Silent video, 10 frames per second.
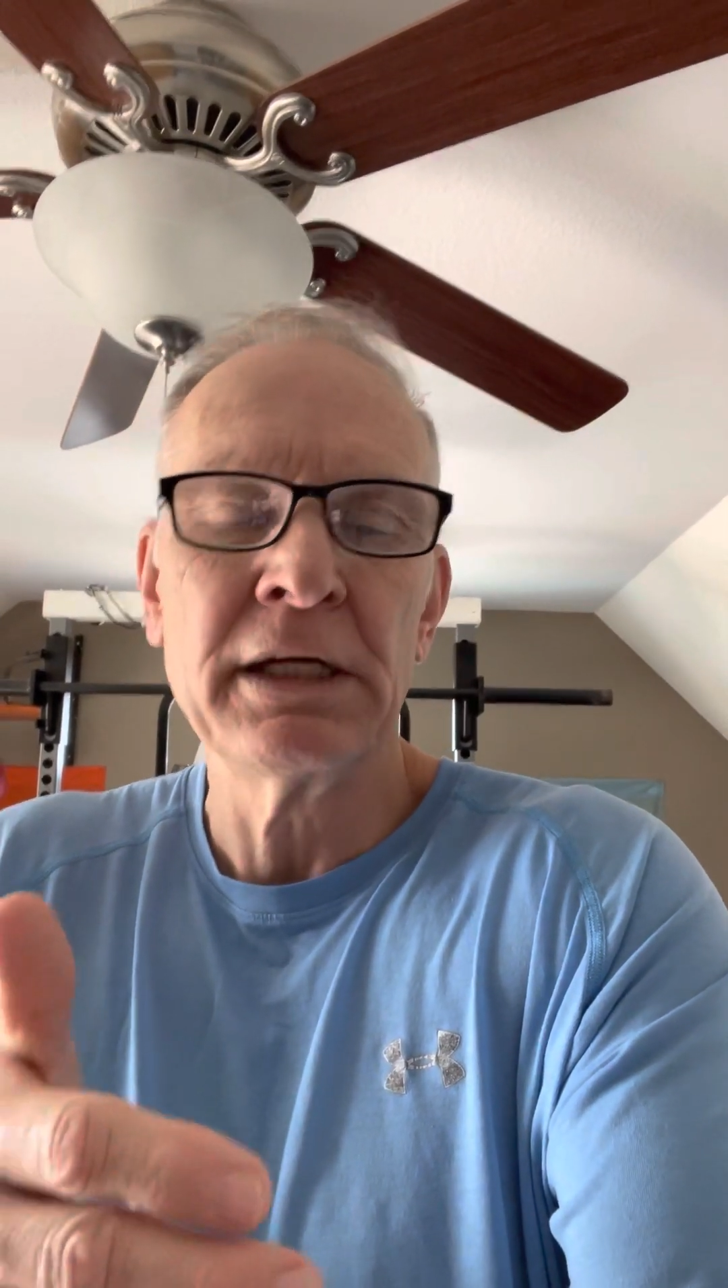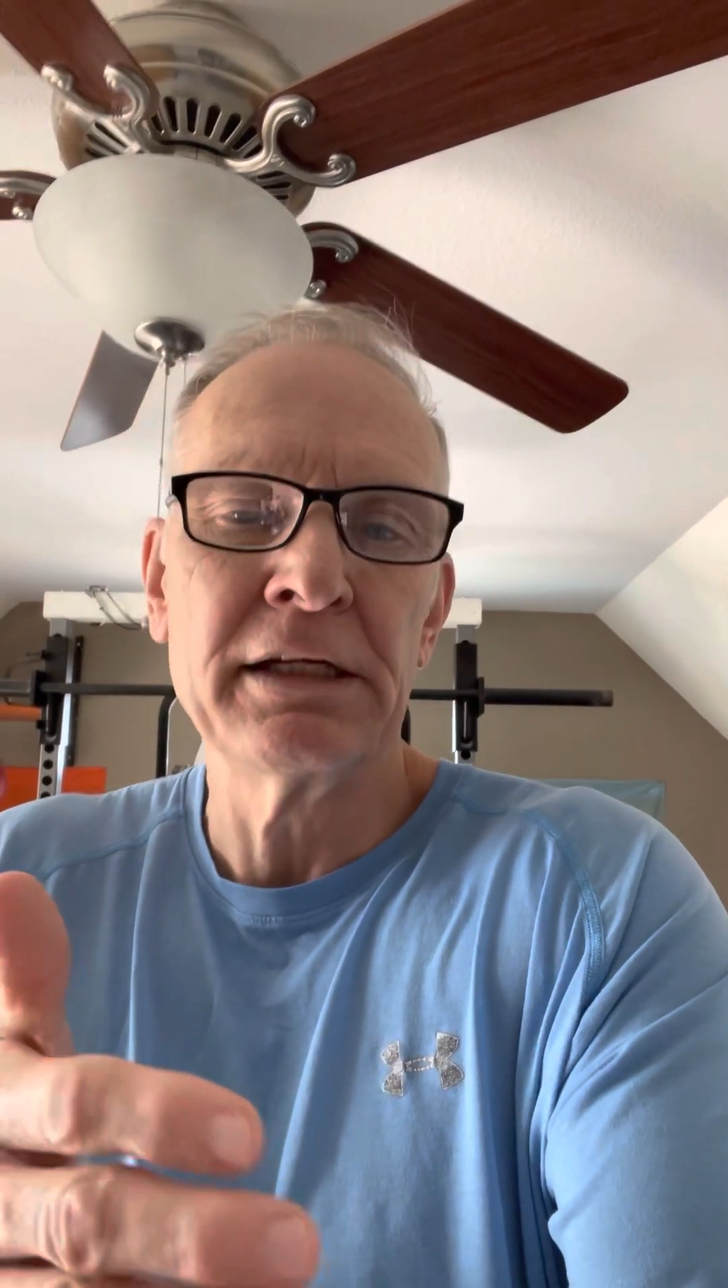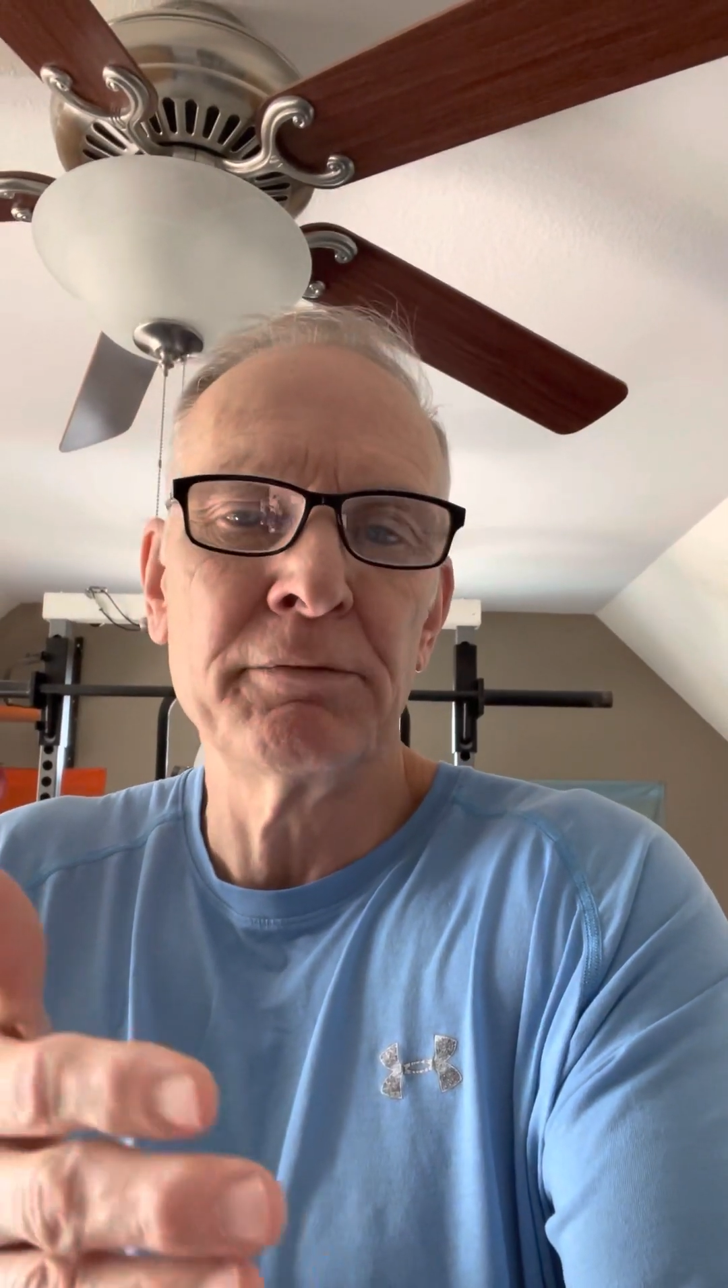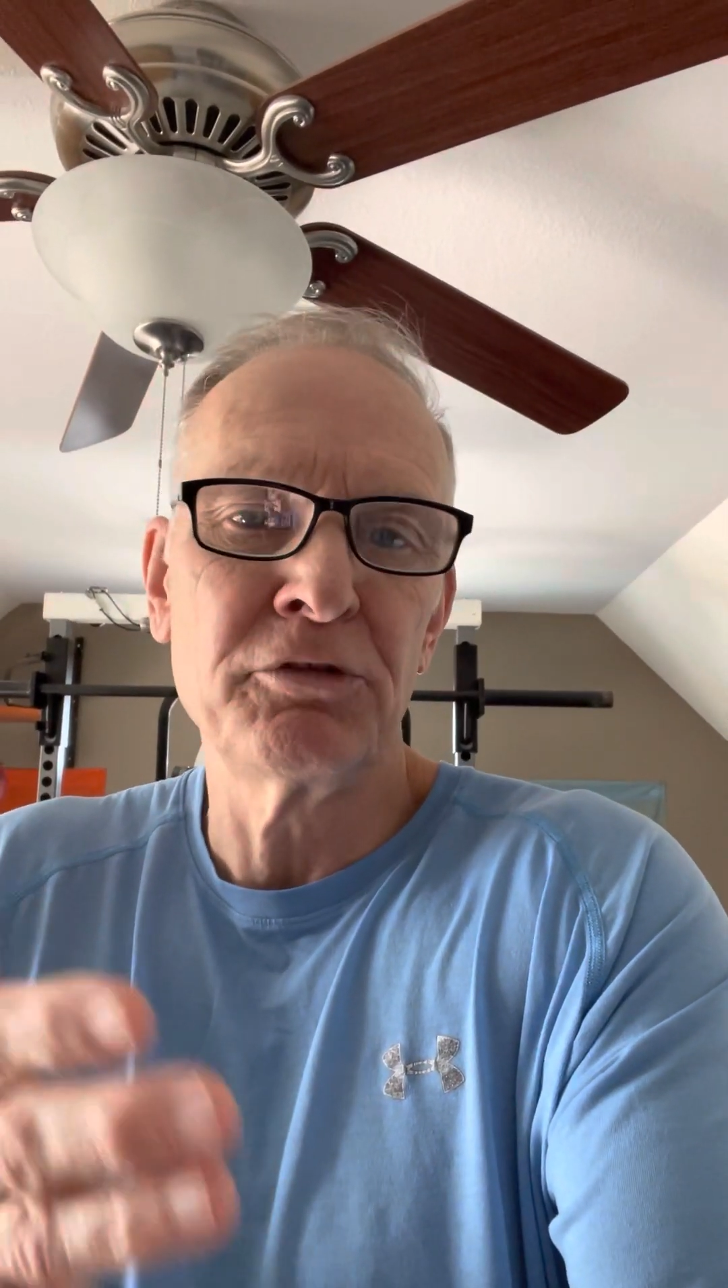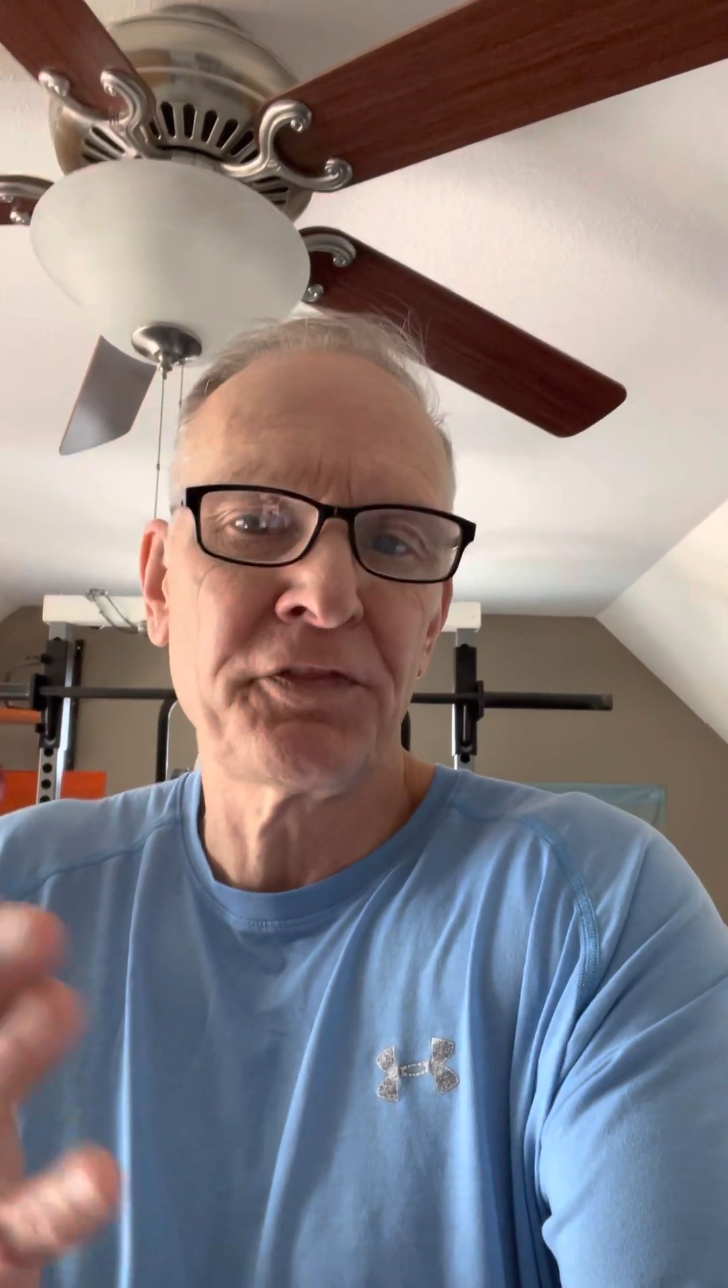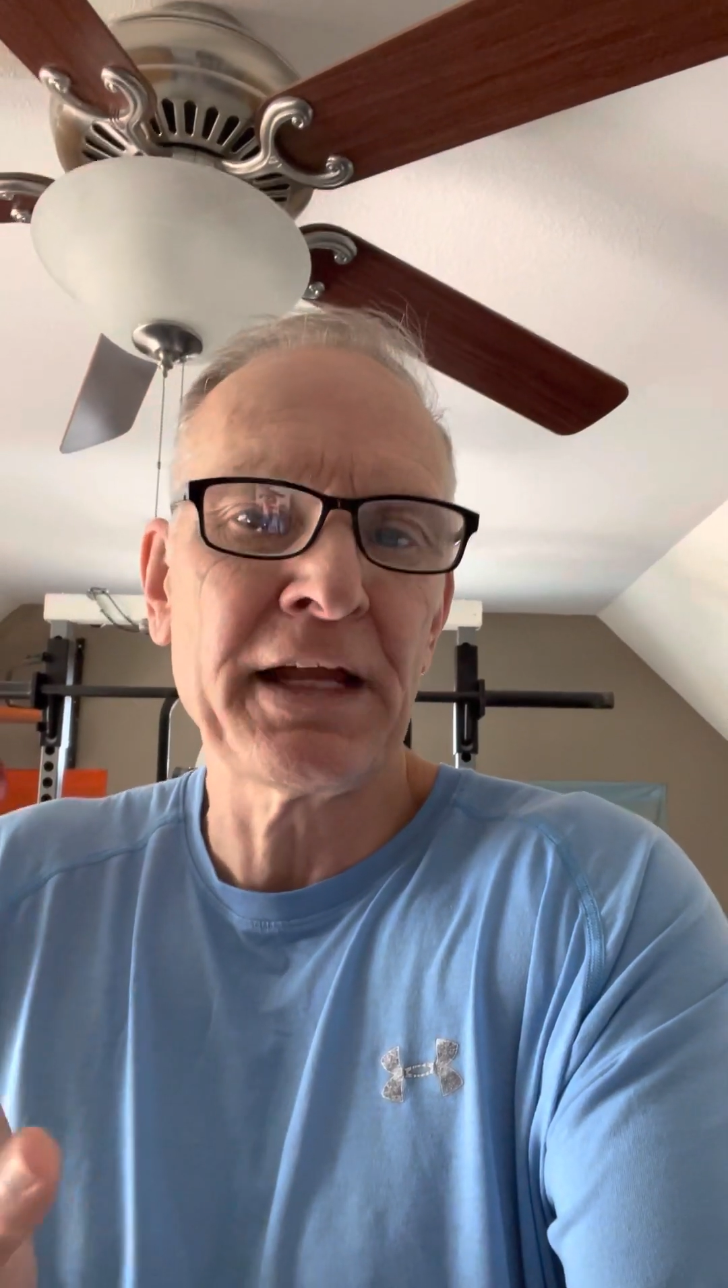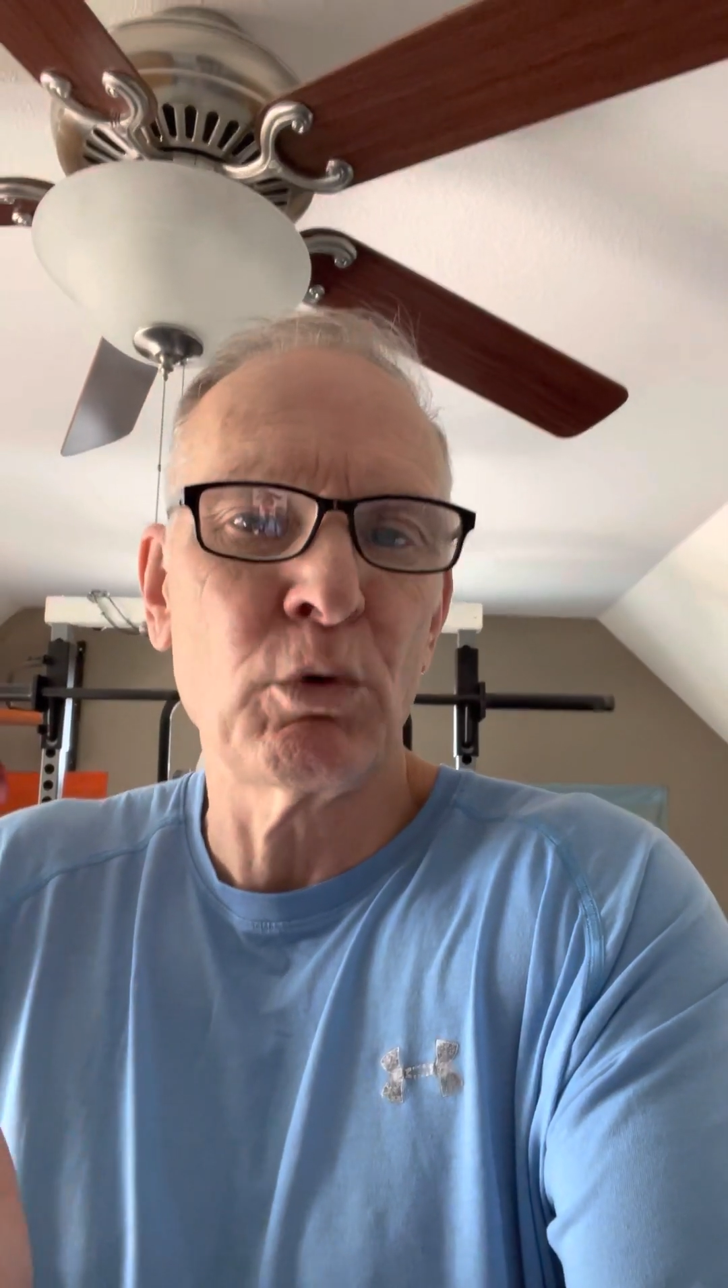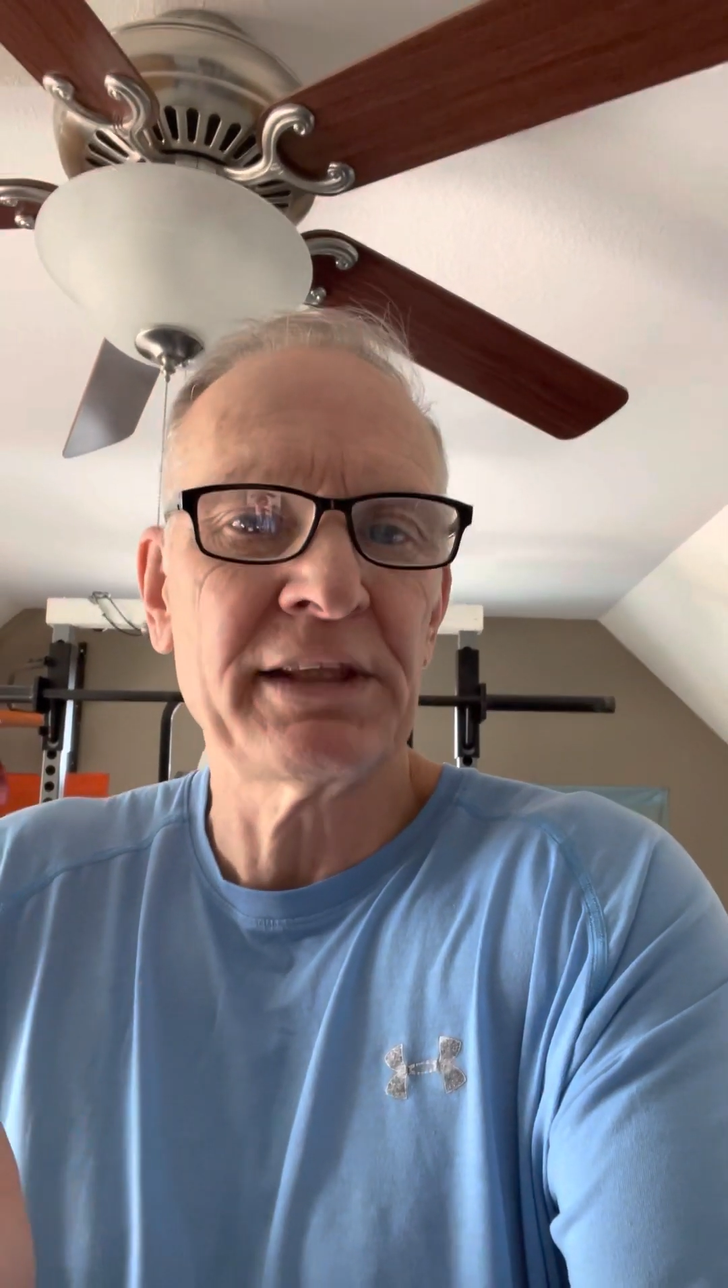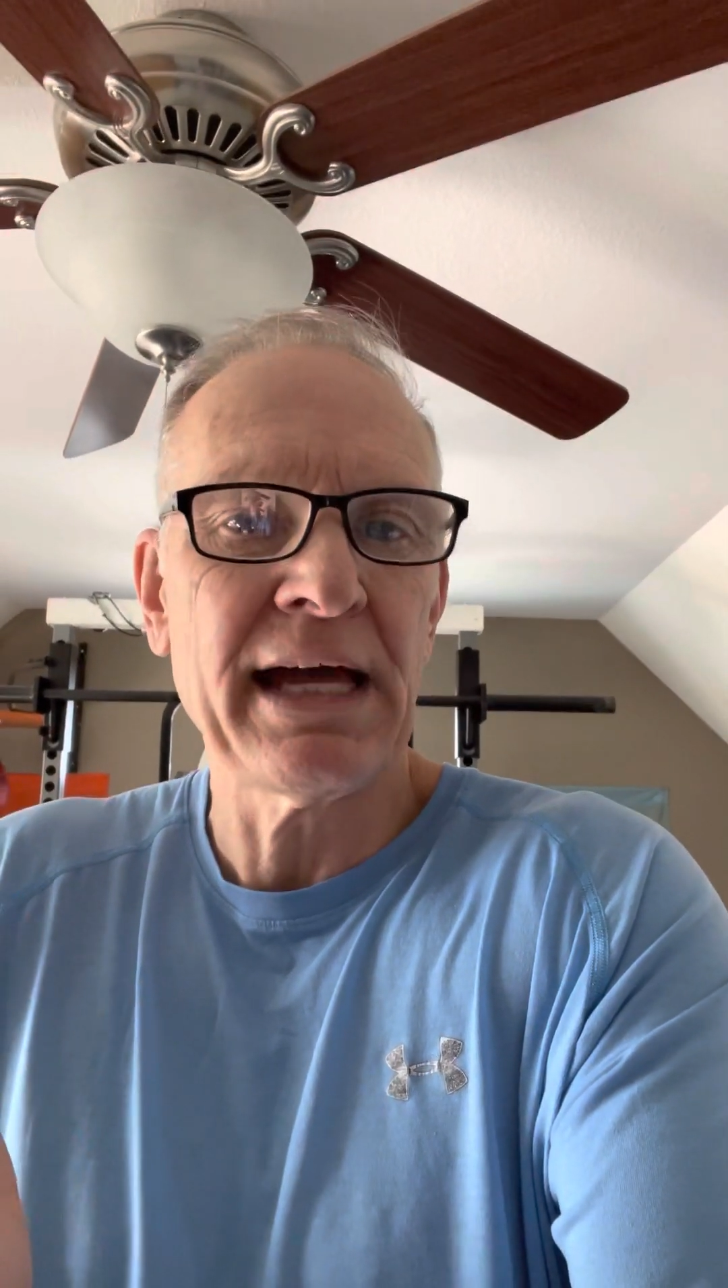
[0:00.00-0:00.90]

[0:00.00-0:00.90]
And think what